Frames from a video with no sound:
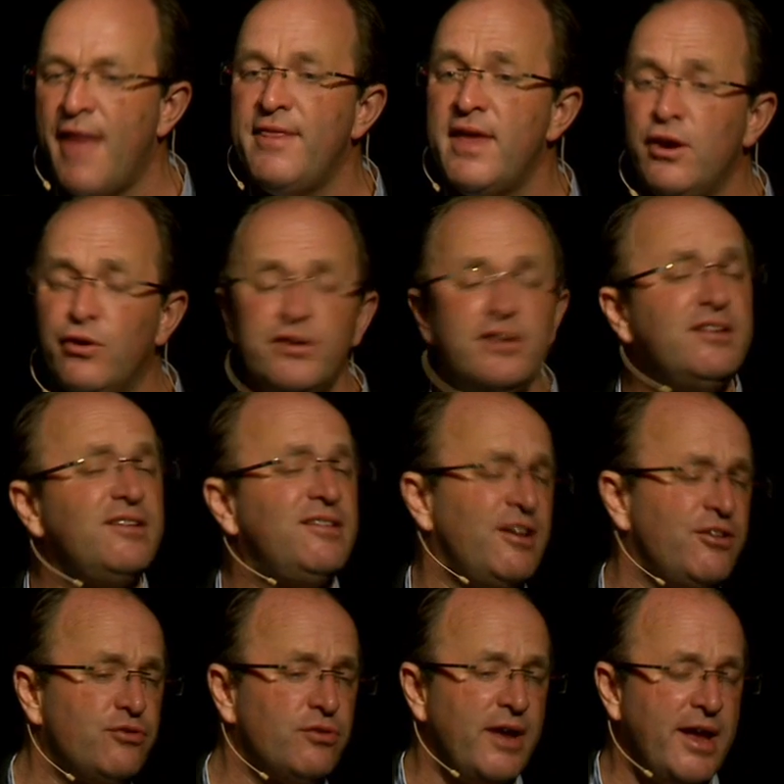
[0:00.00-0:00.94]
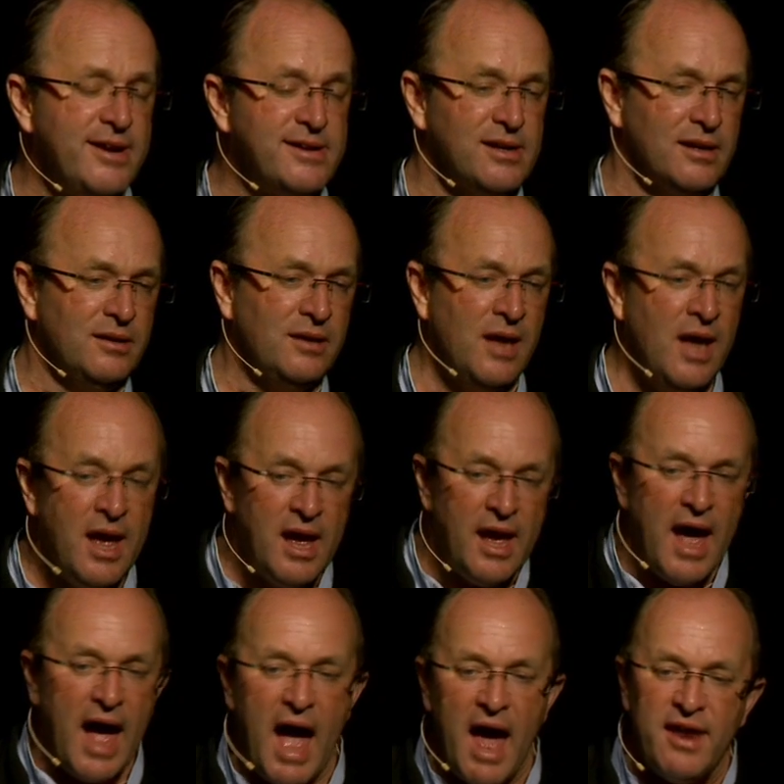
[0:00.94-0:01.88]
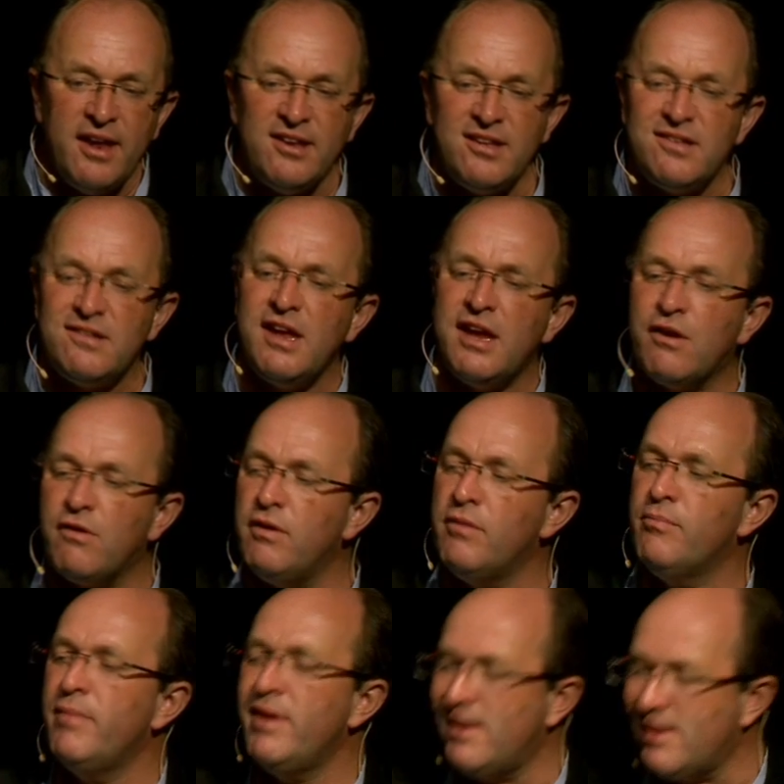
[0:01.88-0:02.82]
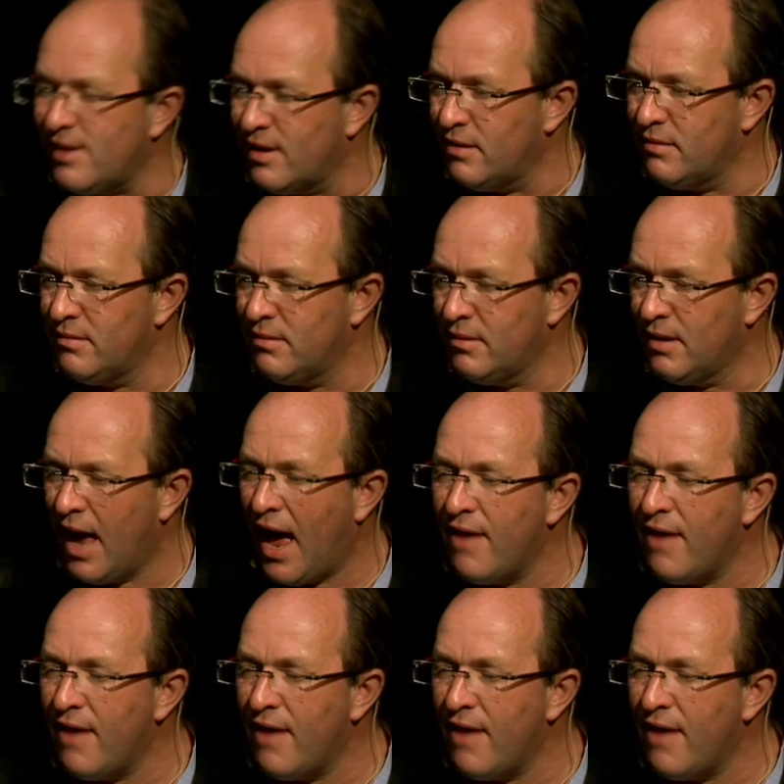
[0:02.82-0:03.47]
and then on into Central Asia. And his secret mission,